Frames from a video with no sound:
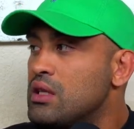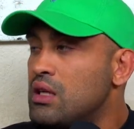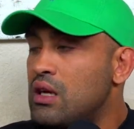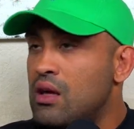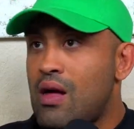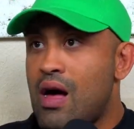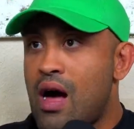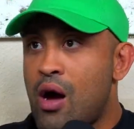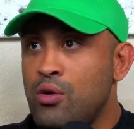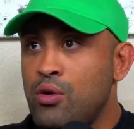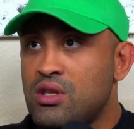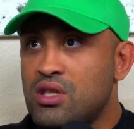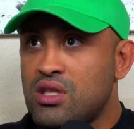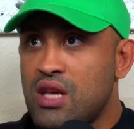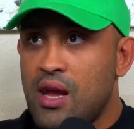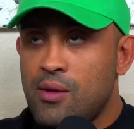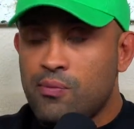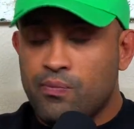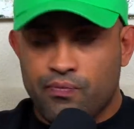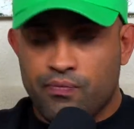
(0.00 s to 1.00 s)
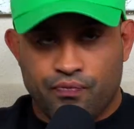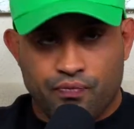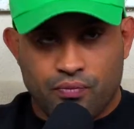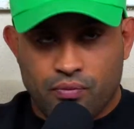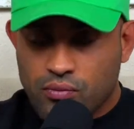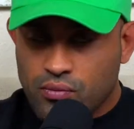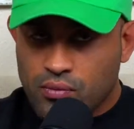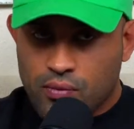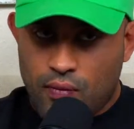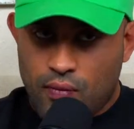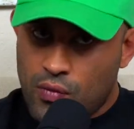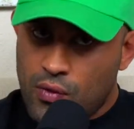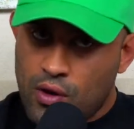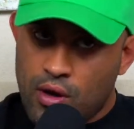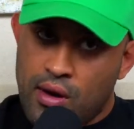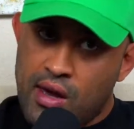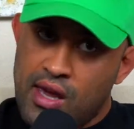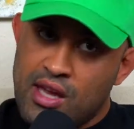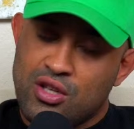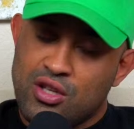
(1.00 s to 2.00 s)
I would say
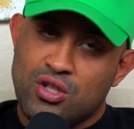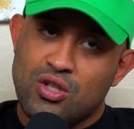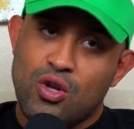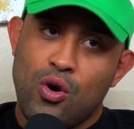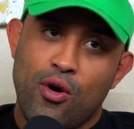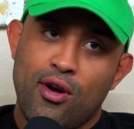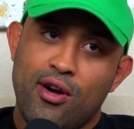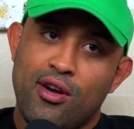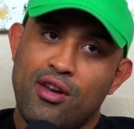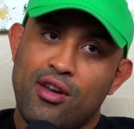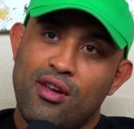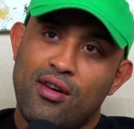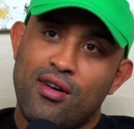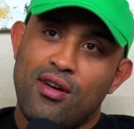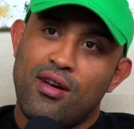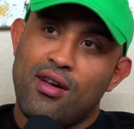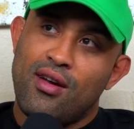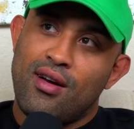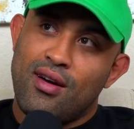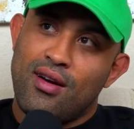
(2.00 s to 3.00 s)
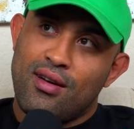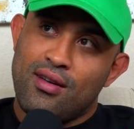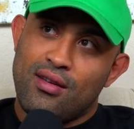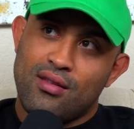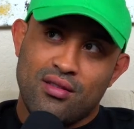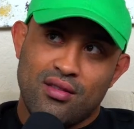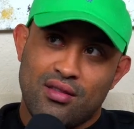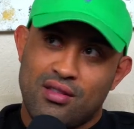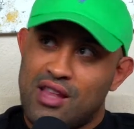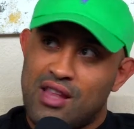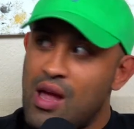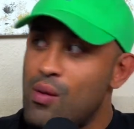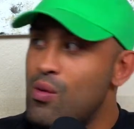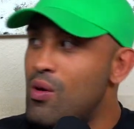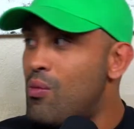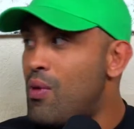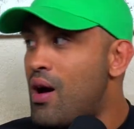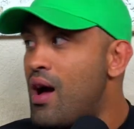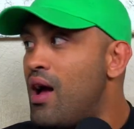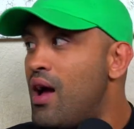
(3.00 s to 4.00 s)
he's nowhere near Damian
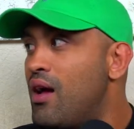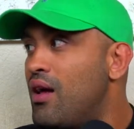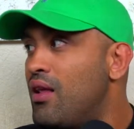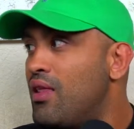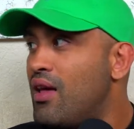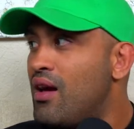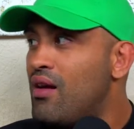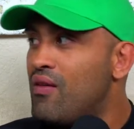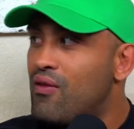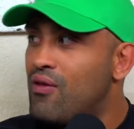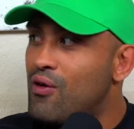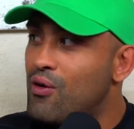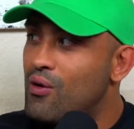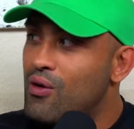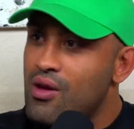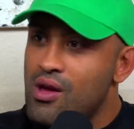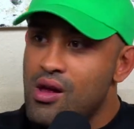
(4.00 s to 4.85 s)
Maya level.